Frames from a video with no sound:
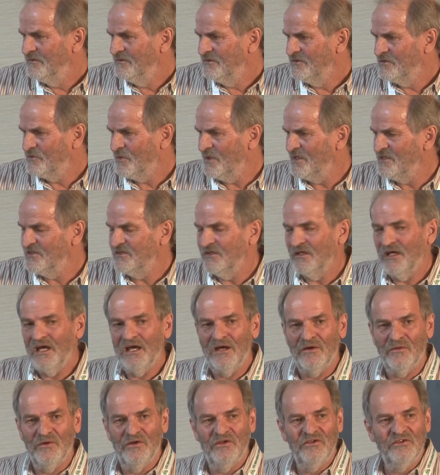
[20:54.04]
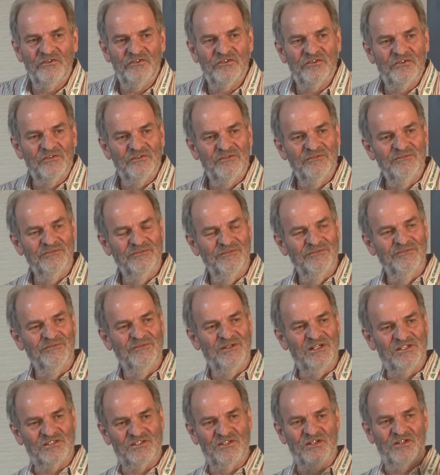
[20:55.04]
20 hours,
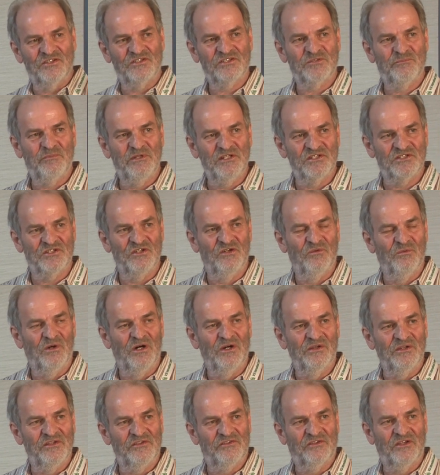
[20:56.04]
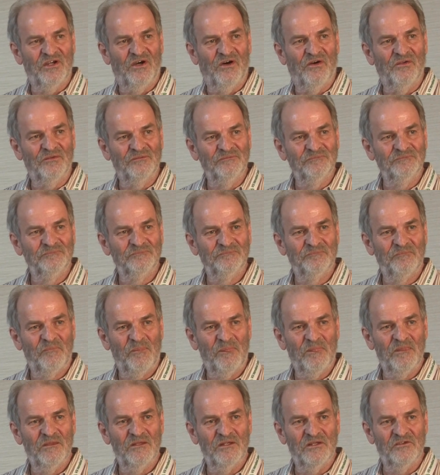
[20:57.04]
it's lost PSOL1, it's gone.
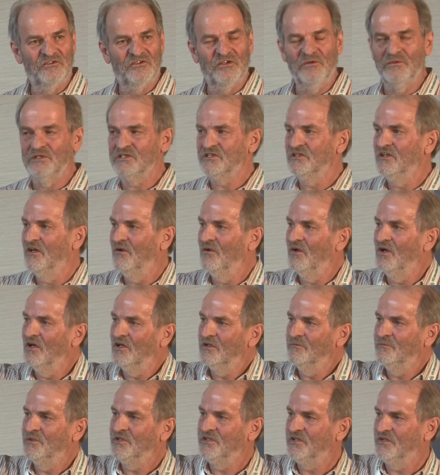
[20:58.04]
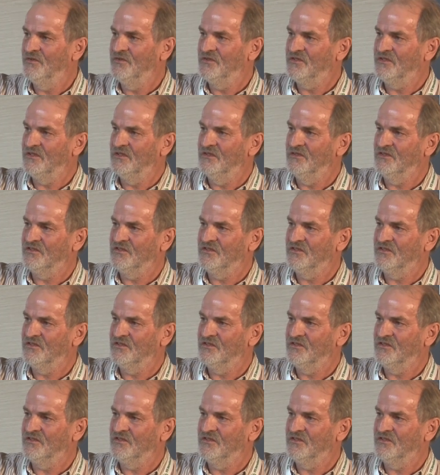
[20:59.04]
And so it's no longer producing